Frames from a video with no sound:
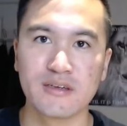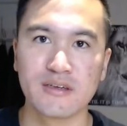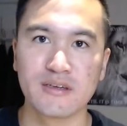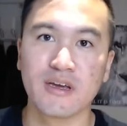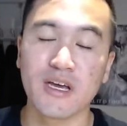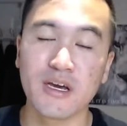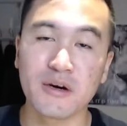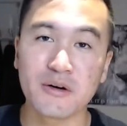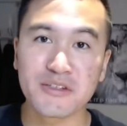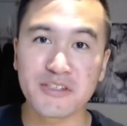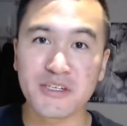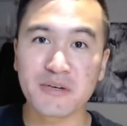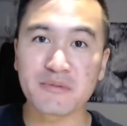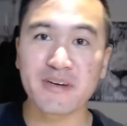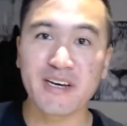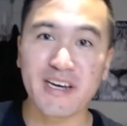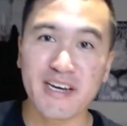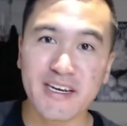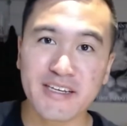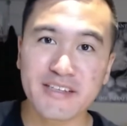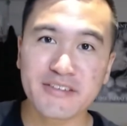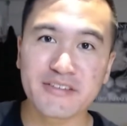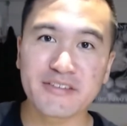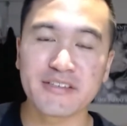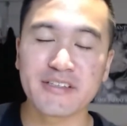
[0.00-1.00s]
What's up
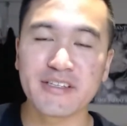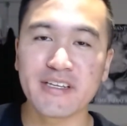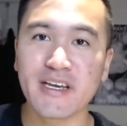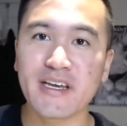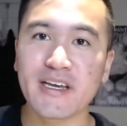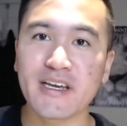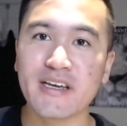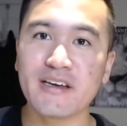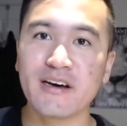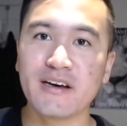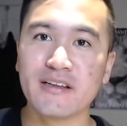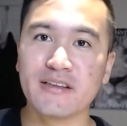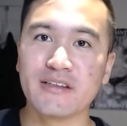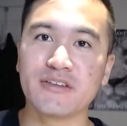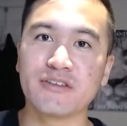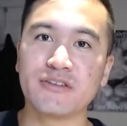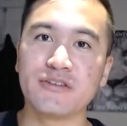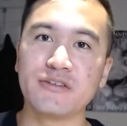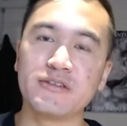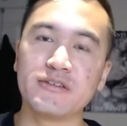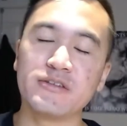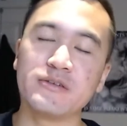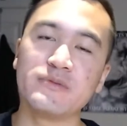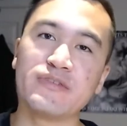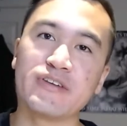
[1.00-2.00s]
guys? Today on this
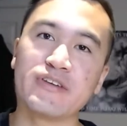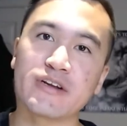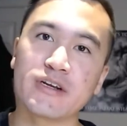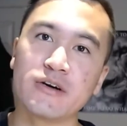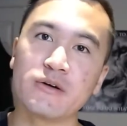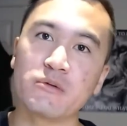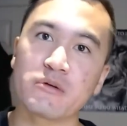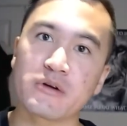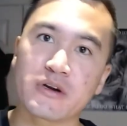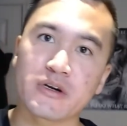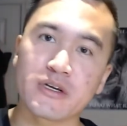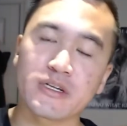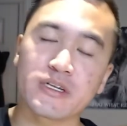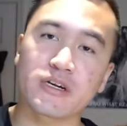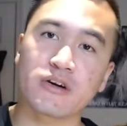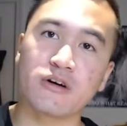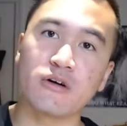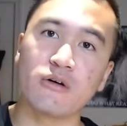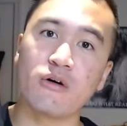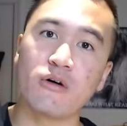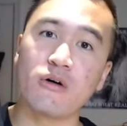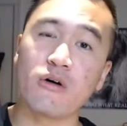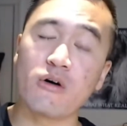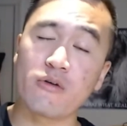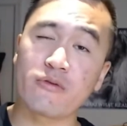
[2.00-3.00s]
YouTube video we're going to go
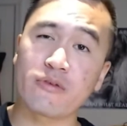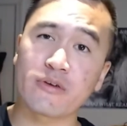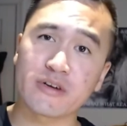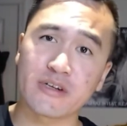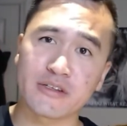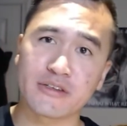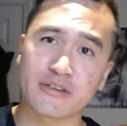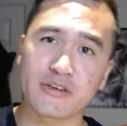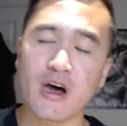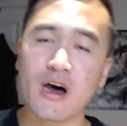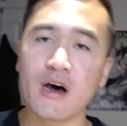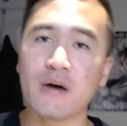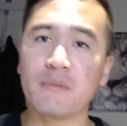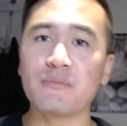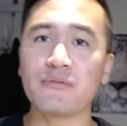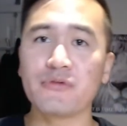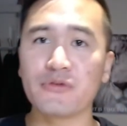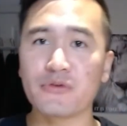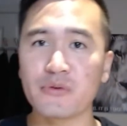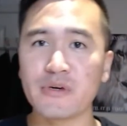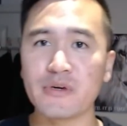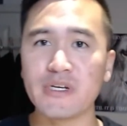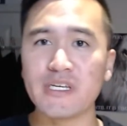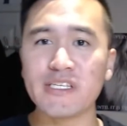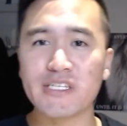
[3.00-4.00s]
over the top
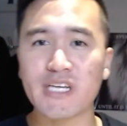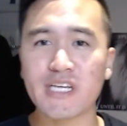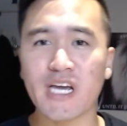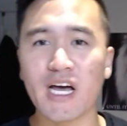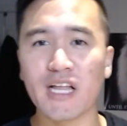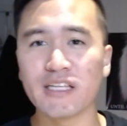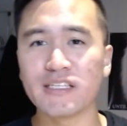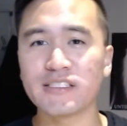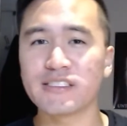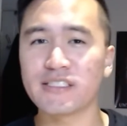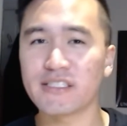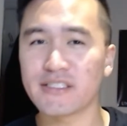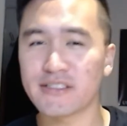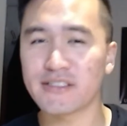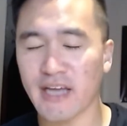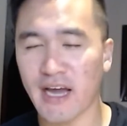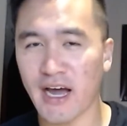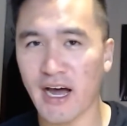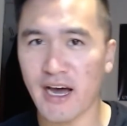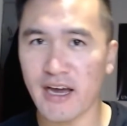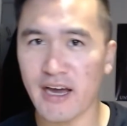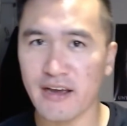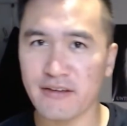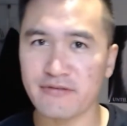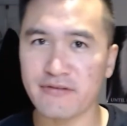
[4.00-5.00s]
3 challenges that
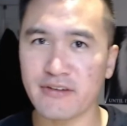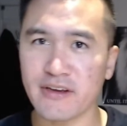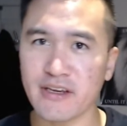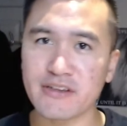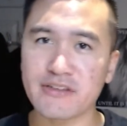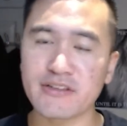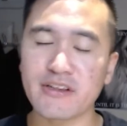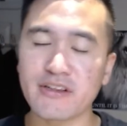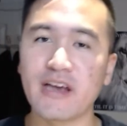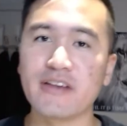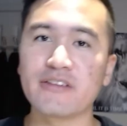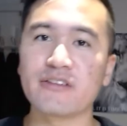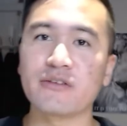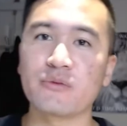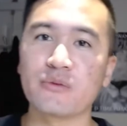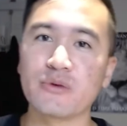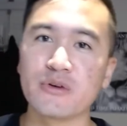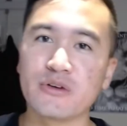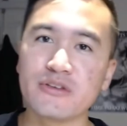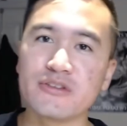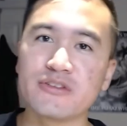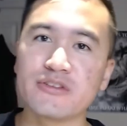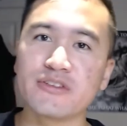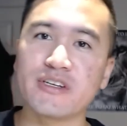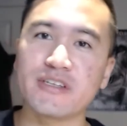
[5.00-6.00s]
I faced as a real
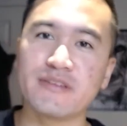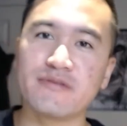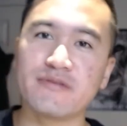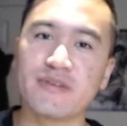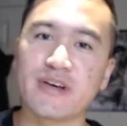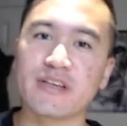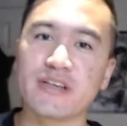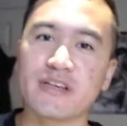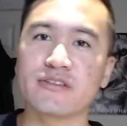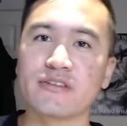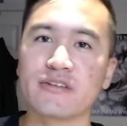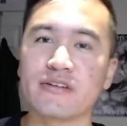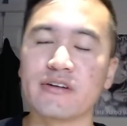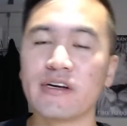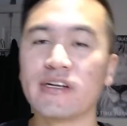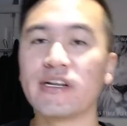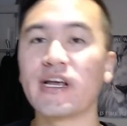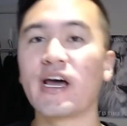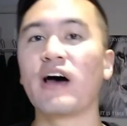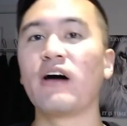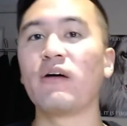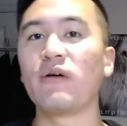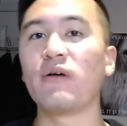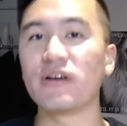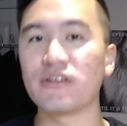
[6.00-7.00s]
estate investor and
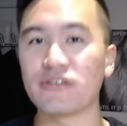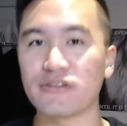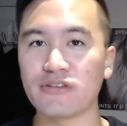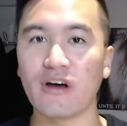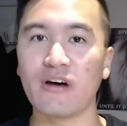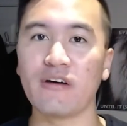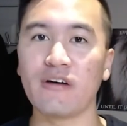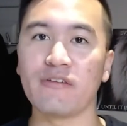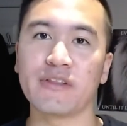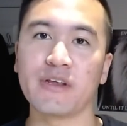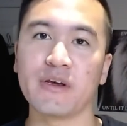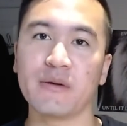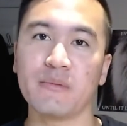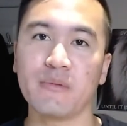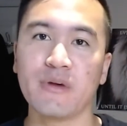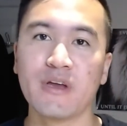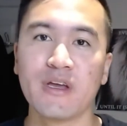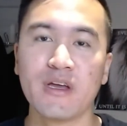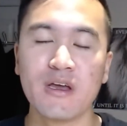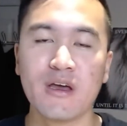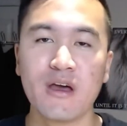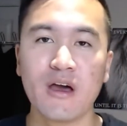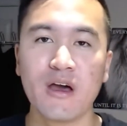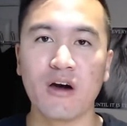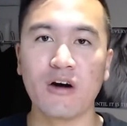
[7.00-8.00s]
how I solved them.
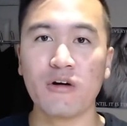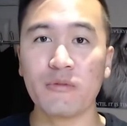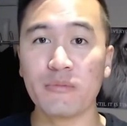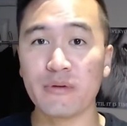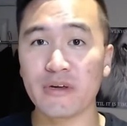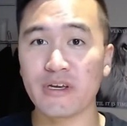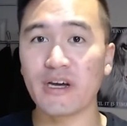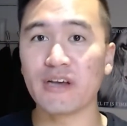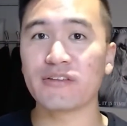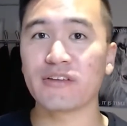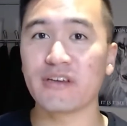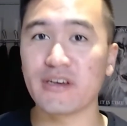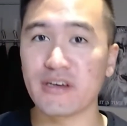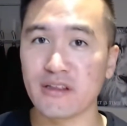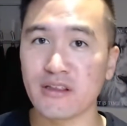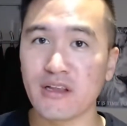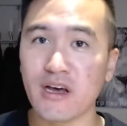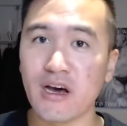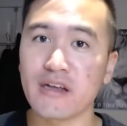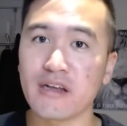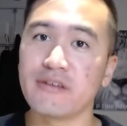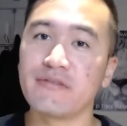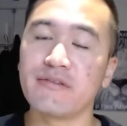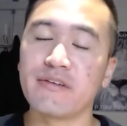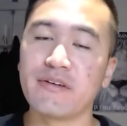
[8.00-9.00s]
I hope you guys get a
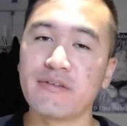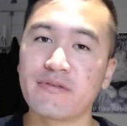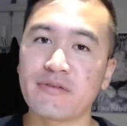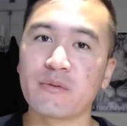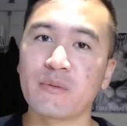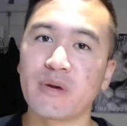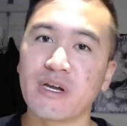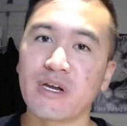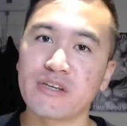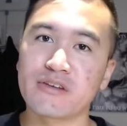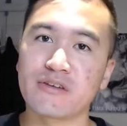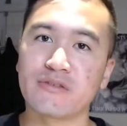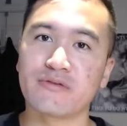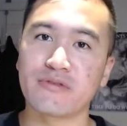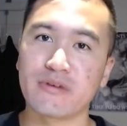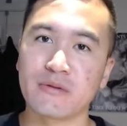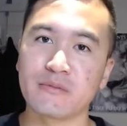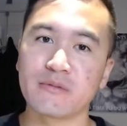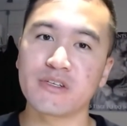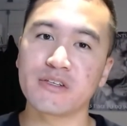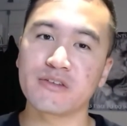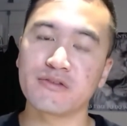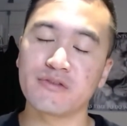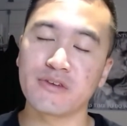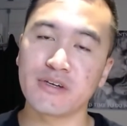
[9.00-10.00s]
lot of information from
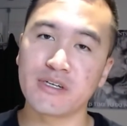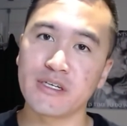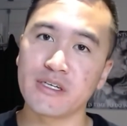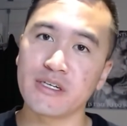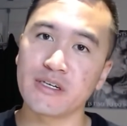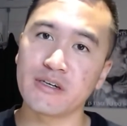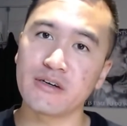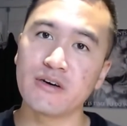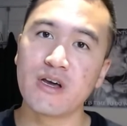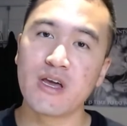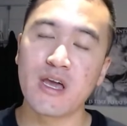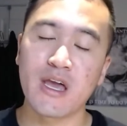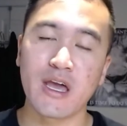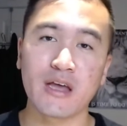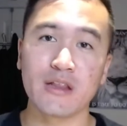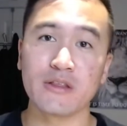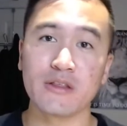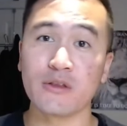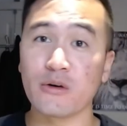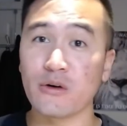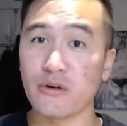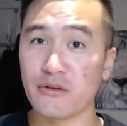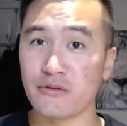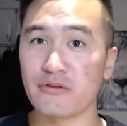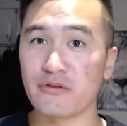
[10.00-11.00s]
this video and
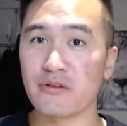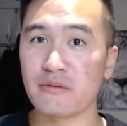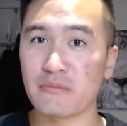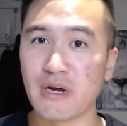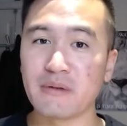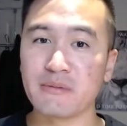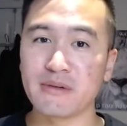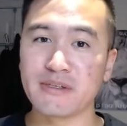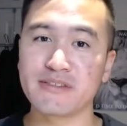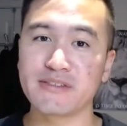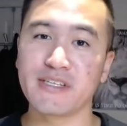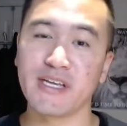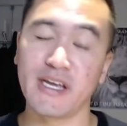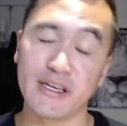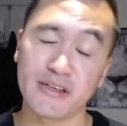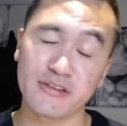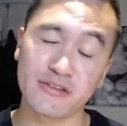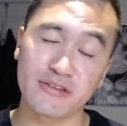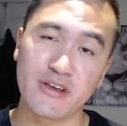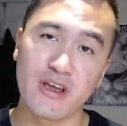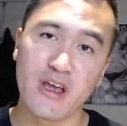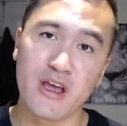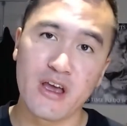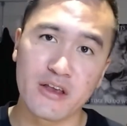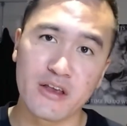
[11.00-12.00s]
learn from my mistakes.
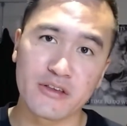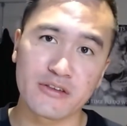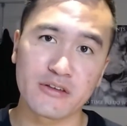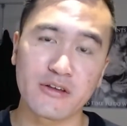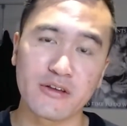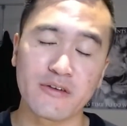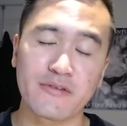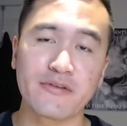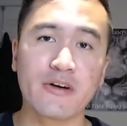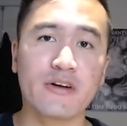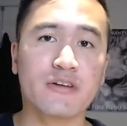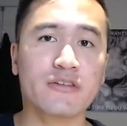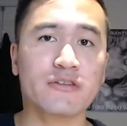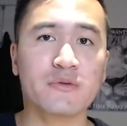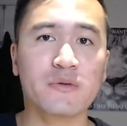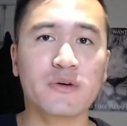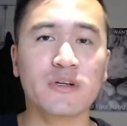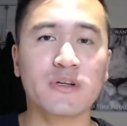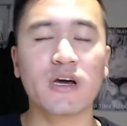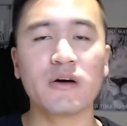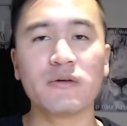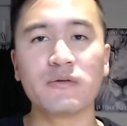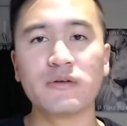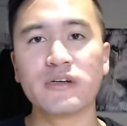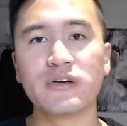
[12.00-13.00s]
So the first one
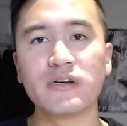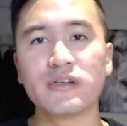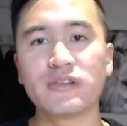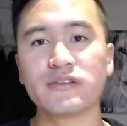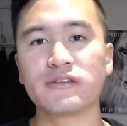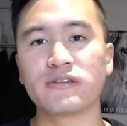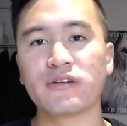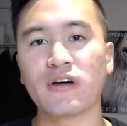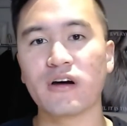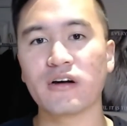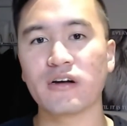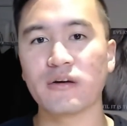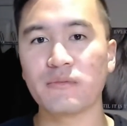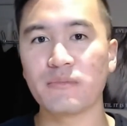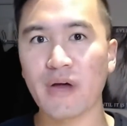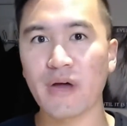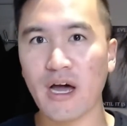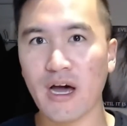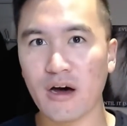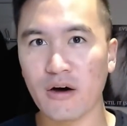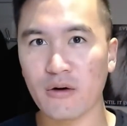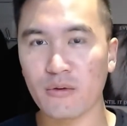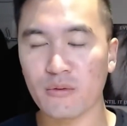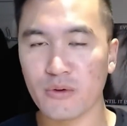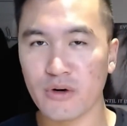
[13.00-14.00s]
I wanted to talk
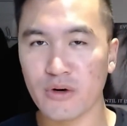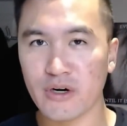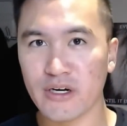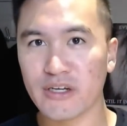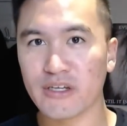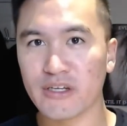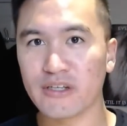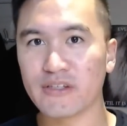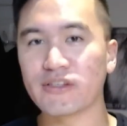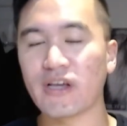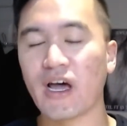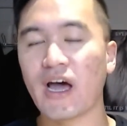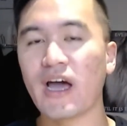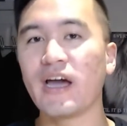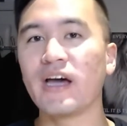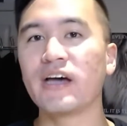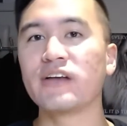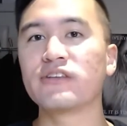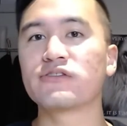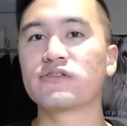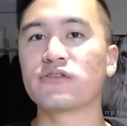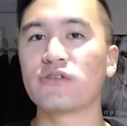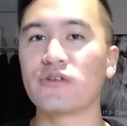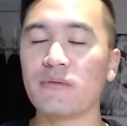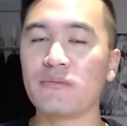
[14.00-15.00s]
about was I had
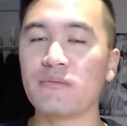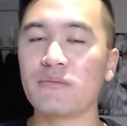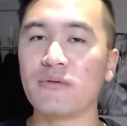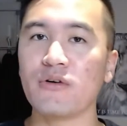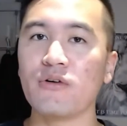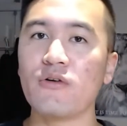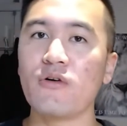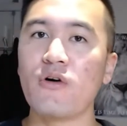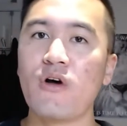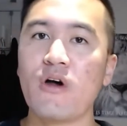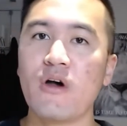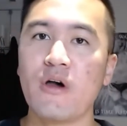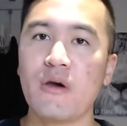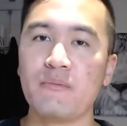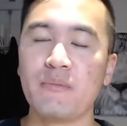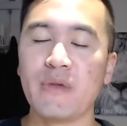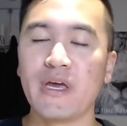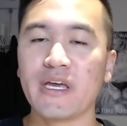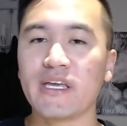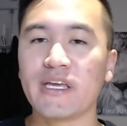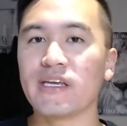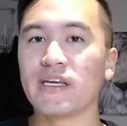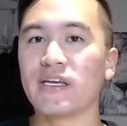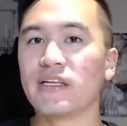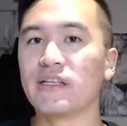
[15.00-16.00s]
trouble
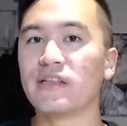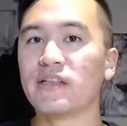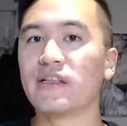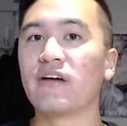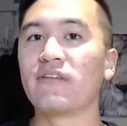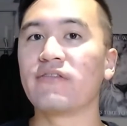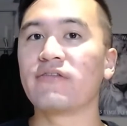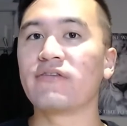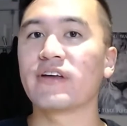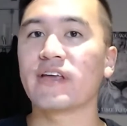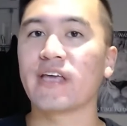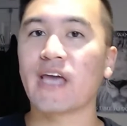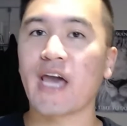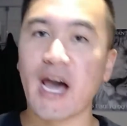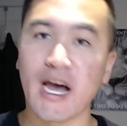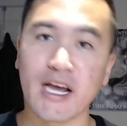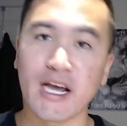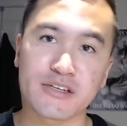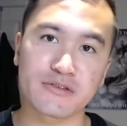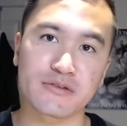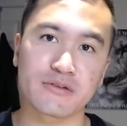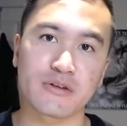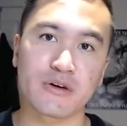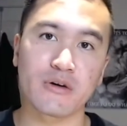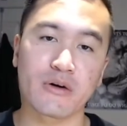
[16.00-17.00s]
making enough cash
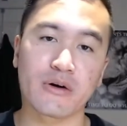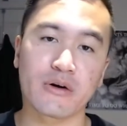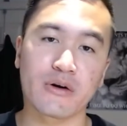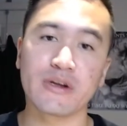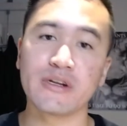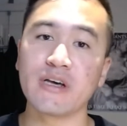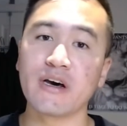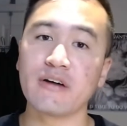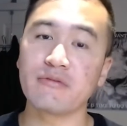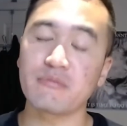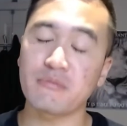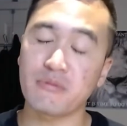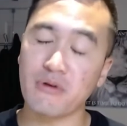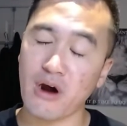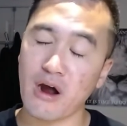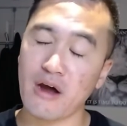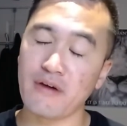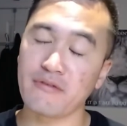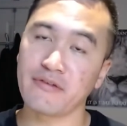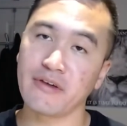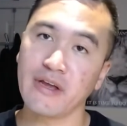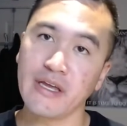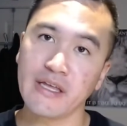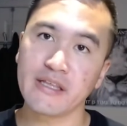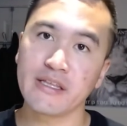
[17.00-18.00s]
flow or enough
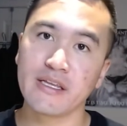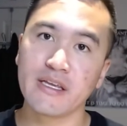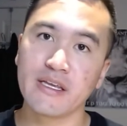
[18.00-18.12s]
profit.